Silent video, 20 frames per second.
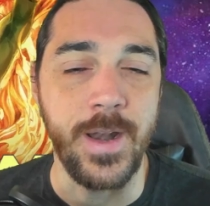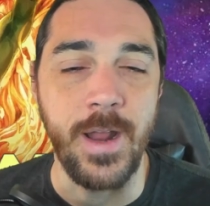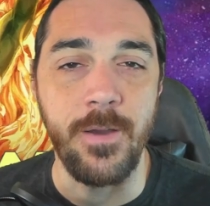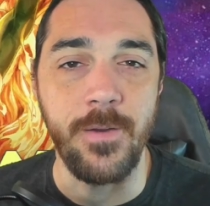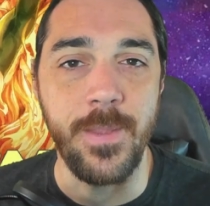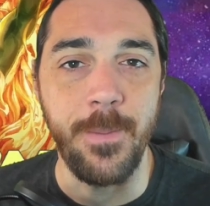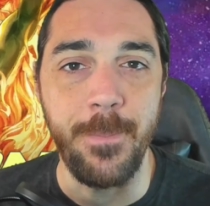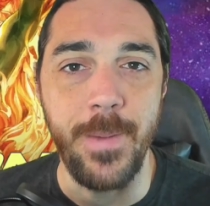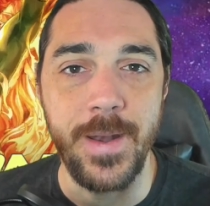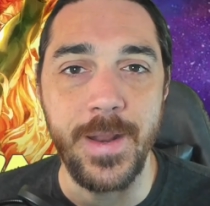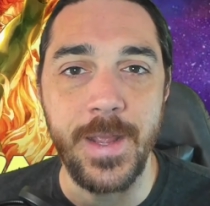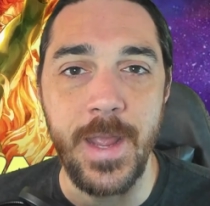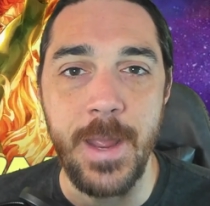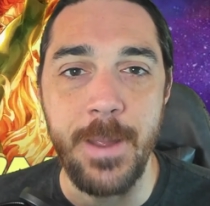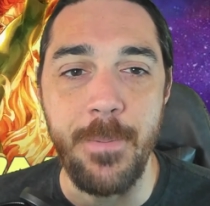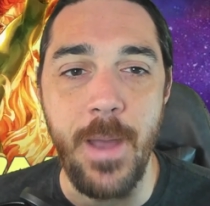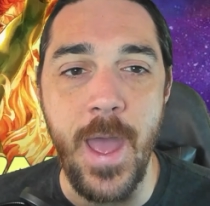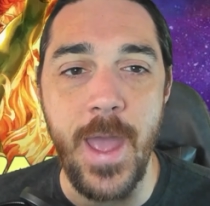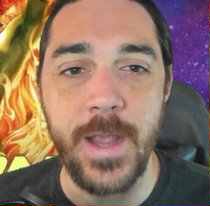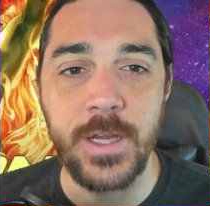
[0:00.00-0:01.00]
right now in the
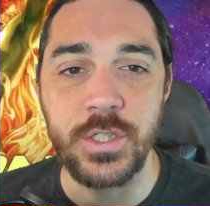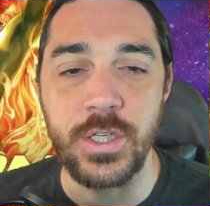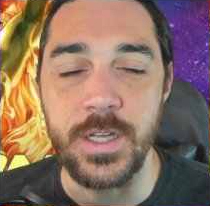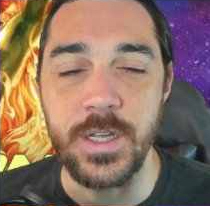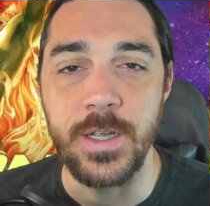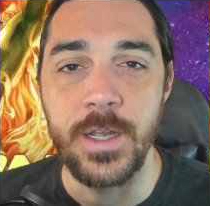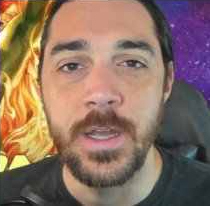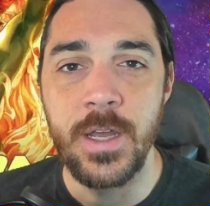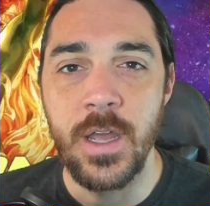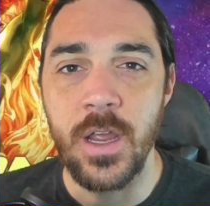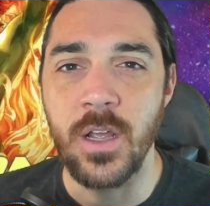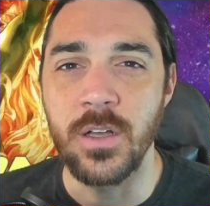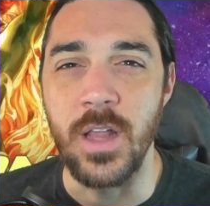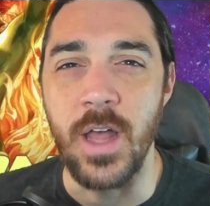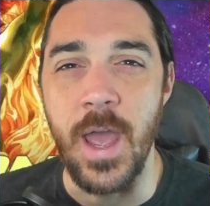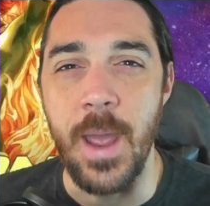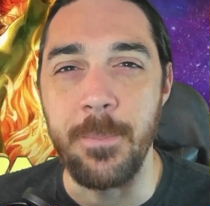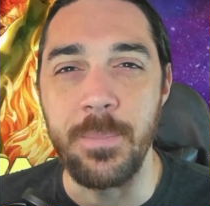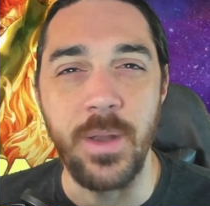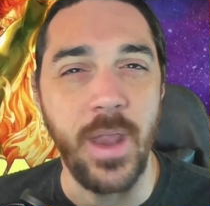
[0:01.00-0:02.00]
metagame. I actually
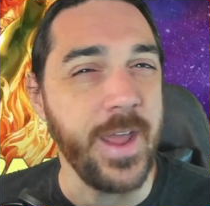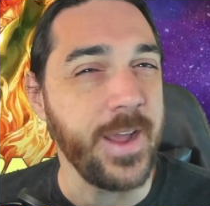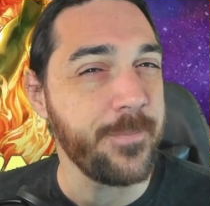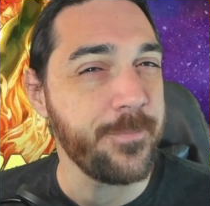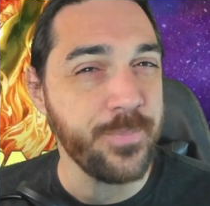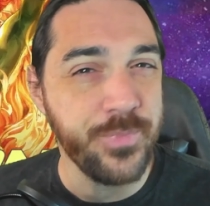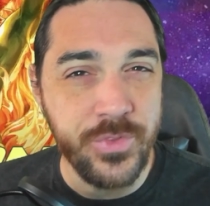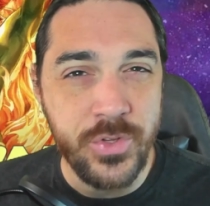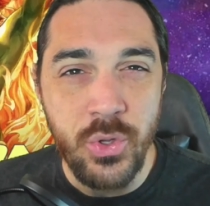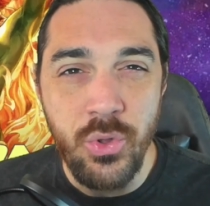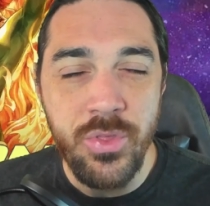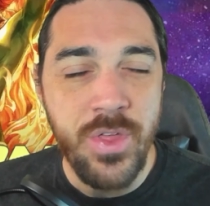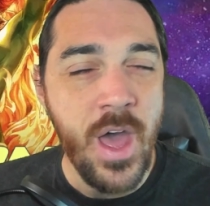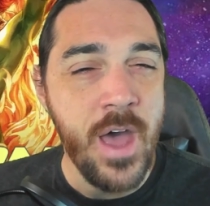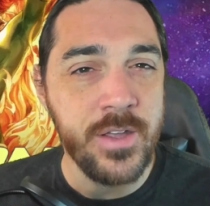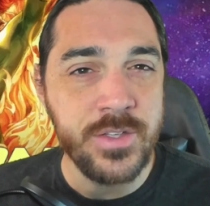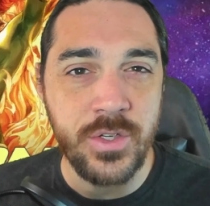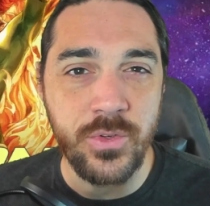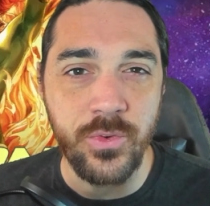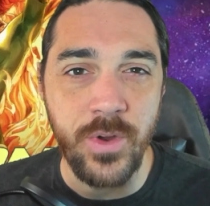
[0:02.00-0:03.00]
climbed like
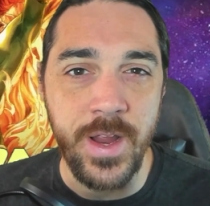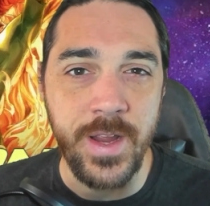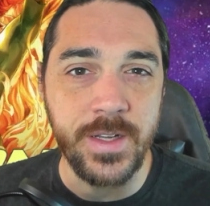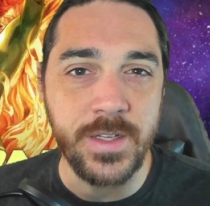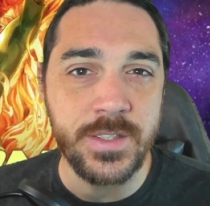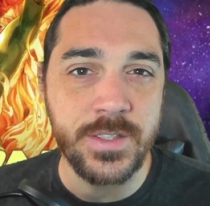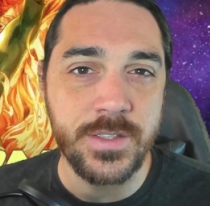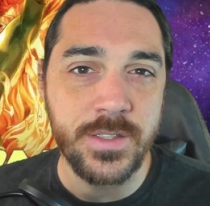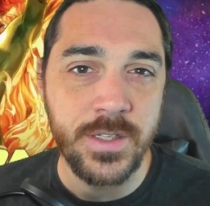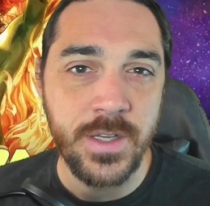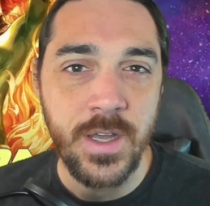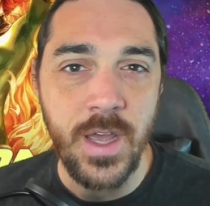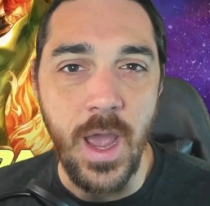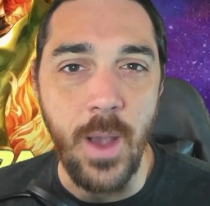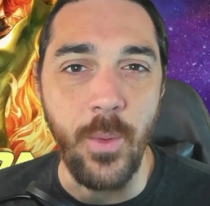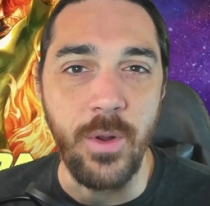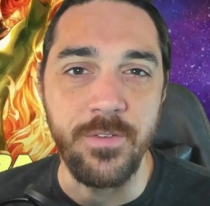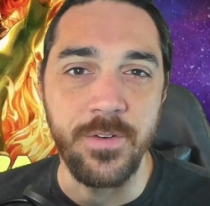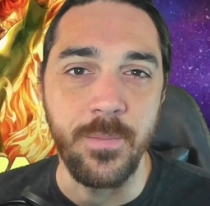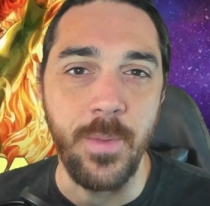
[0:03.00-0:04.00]
2,000 ranks.
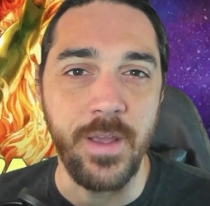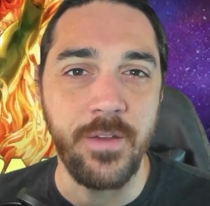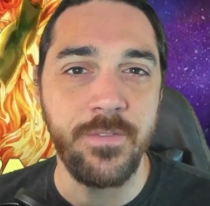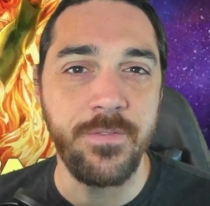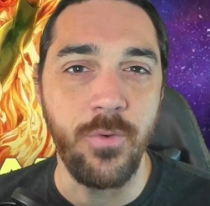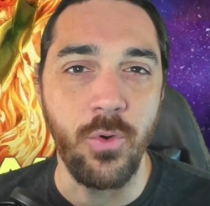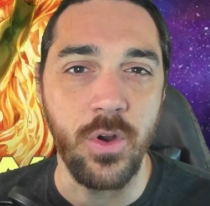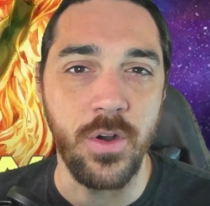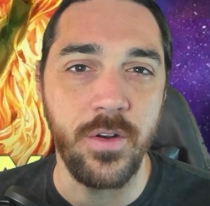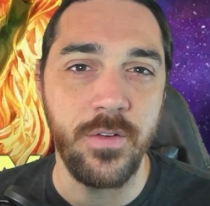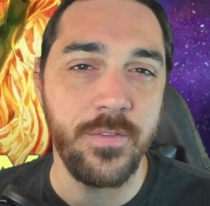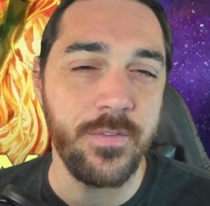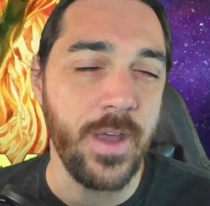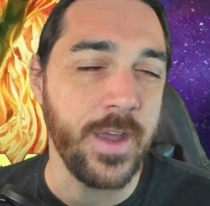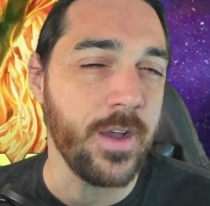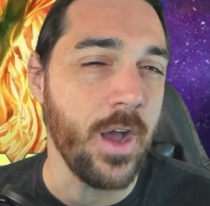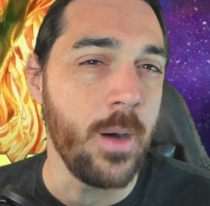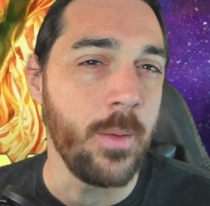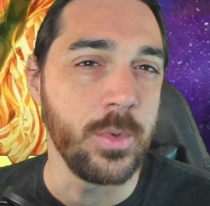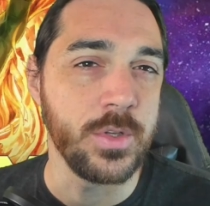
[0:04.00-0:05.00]
I went from like
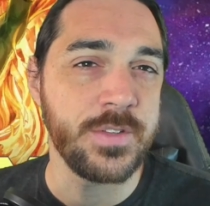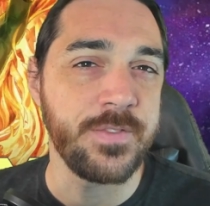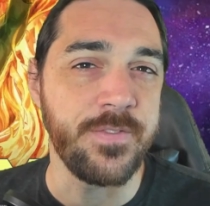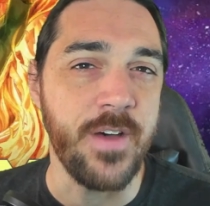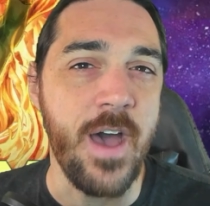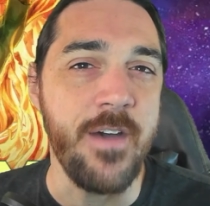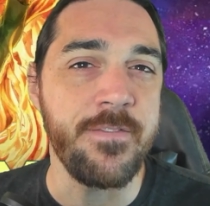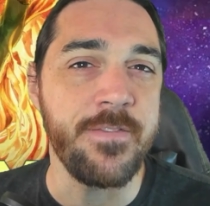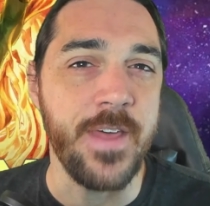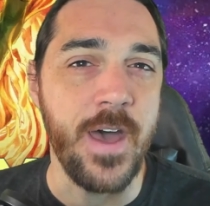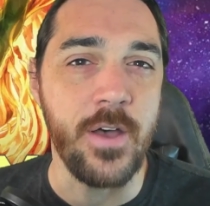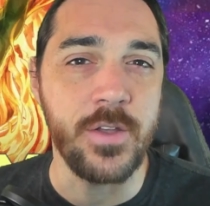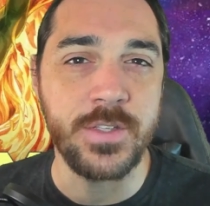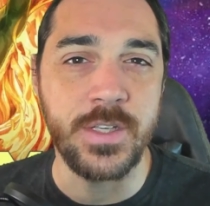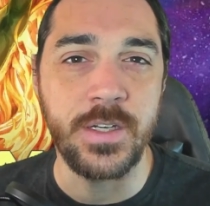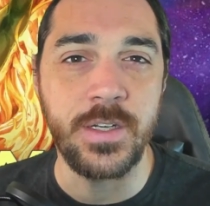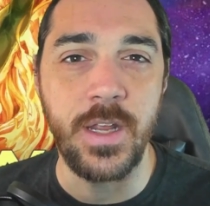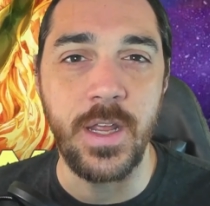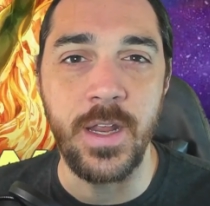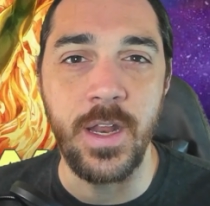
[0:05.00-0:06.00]
almost
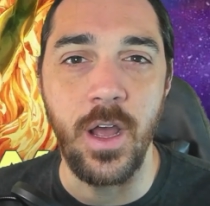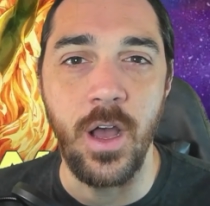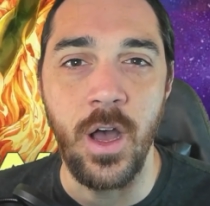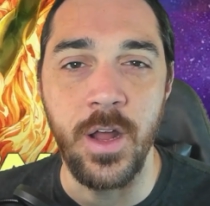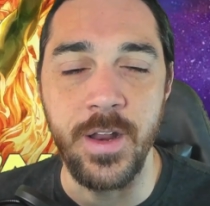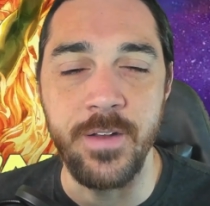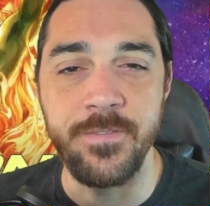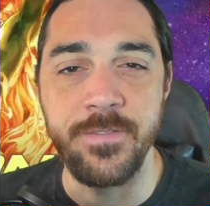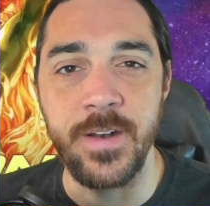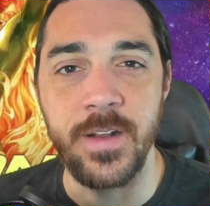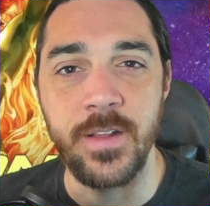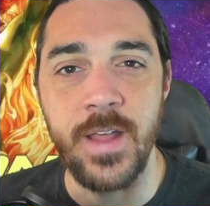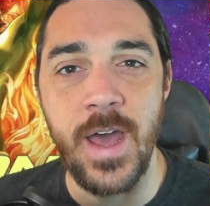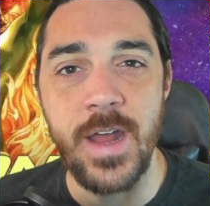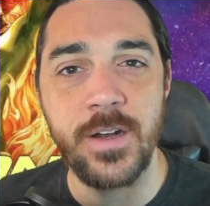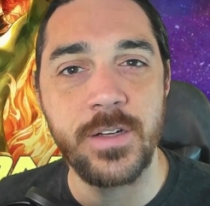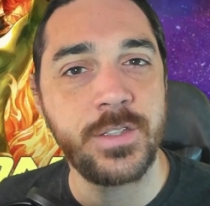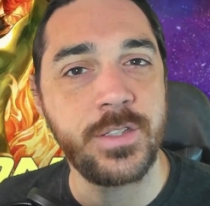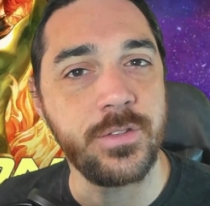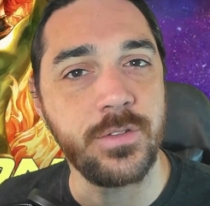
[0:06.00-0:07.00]
5,000 on Infinite
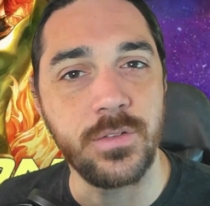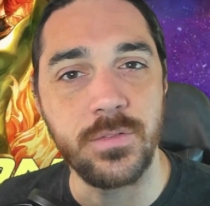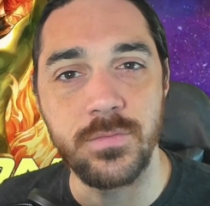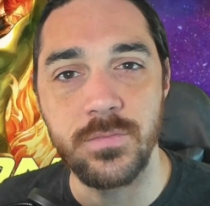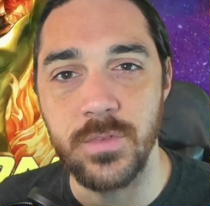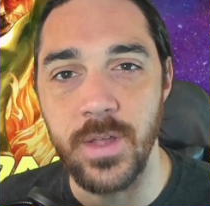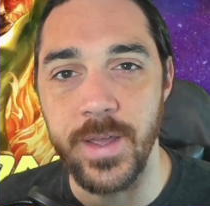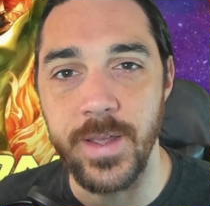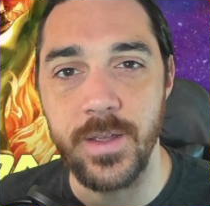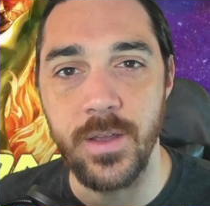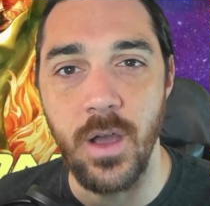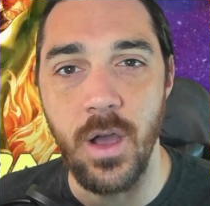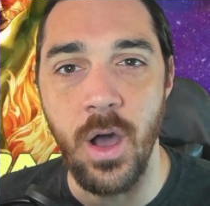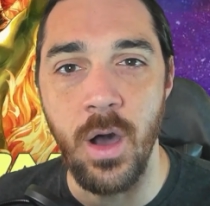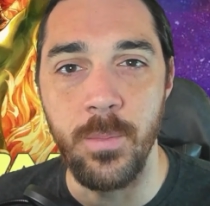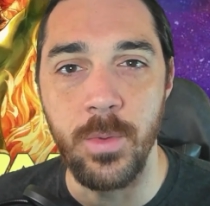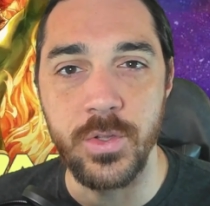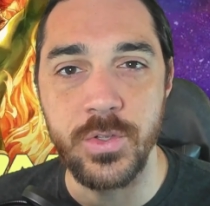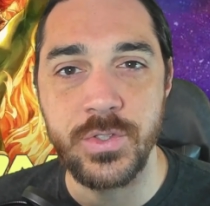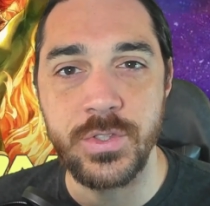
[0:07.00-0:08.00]
Ladder to like
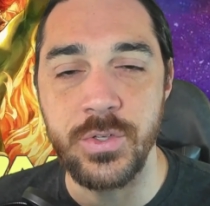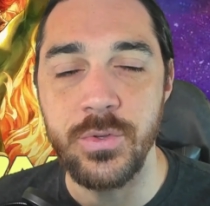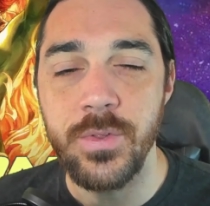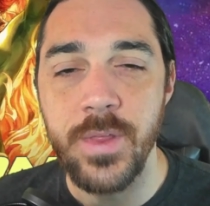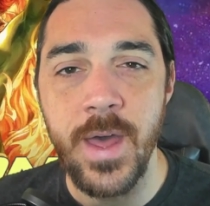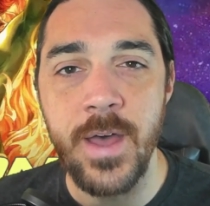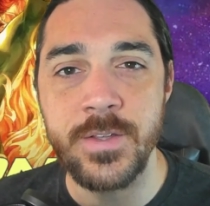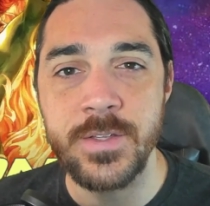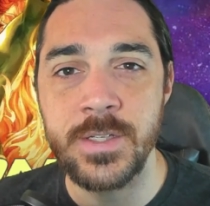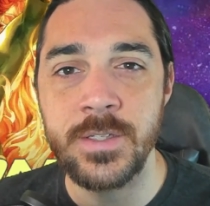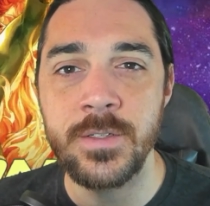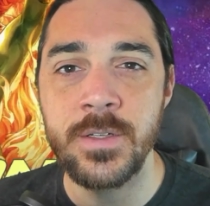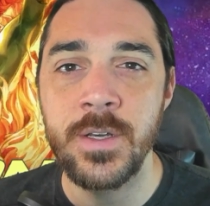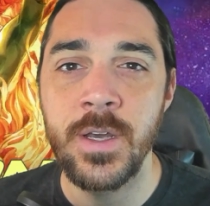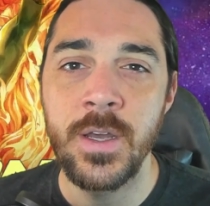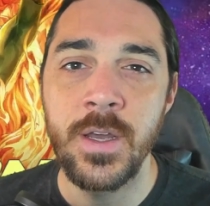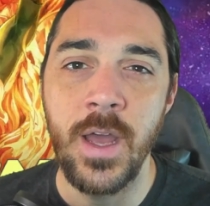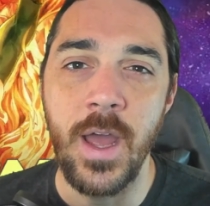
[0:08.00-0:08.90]
almost 2,000.